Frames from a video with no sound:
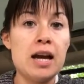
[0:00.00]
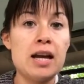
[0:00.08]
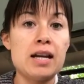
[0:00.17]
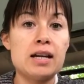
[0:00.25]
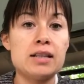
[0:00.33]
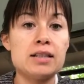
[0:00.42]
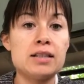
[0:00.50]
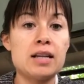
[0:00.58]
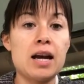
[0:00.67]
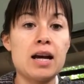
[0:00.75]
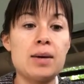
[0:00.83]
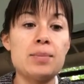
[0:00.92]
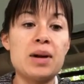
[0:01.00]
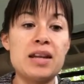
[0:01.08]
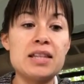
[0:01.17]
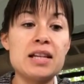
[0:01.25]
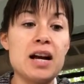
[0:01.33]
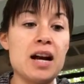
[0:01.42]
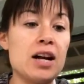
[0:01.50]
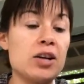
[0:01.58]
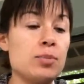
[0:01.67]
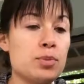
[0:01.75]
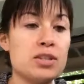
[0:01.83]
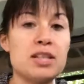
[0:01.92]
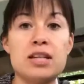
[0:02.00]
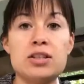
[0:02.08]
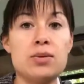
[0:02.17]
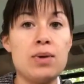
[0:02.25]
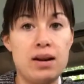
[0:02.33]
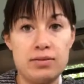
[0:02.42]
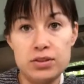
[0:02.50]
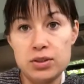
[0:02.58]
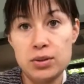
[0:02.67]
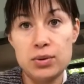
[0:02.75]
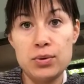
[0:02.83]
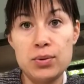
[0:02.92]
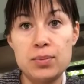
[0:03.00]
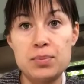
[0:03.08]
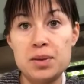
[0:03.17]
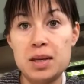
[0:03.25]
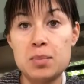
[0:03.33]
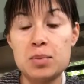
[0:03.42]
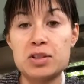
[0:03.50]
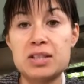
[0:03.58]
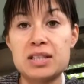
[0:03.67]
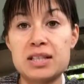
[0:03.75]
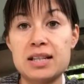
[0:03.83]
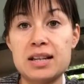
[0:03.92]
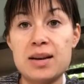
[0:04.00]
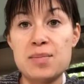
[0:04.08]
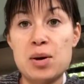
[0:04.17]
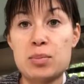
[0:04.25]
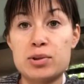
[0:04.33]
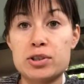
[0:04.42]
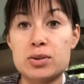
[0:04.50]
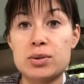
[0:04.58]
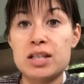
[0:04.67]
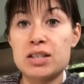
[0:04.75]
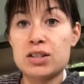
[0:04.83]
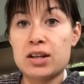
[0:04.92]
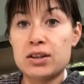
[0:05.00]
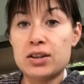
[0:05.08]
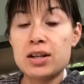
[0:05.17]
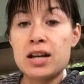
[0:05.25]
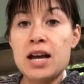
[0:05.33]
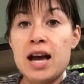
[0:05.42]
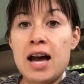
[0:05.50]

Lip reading: And I think 100% you have to be persistent about pursuing each other.